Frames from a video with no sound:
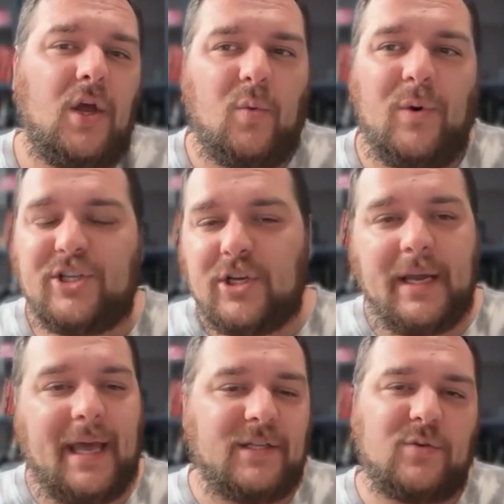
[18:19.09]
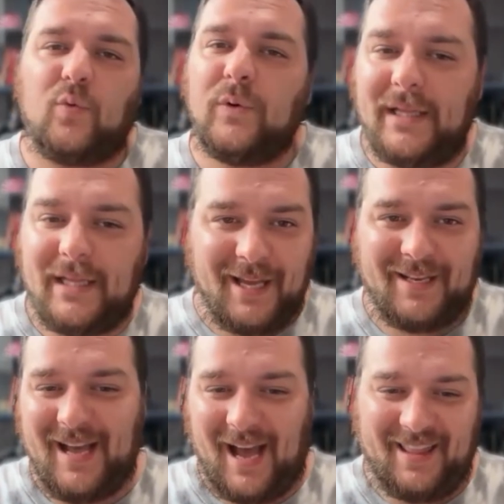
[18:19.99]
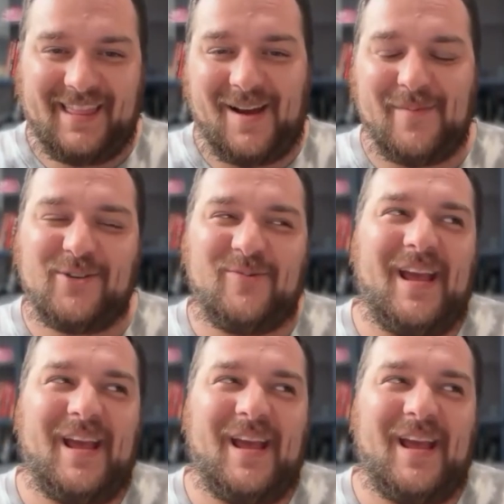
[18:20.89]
which again is really not that much.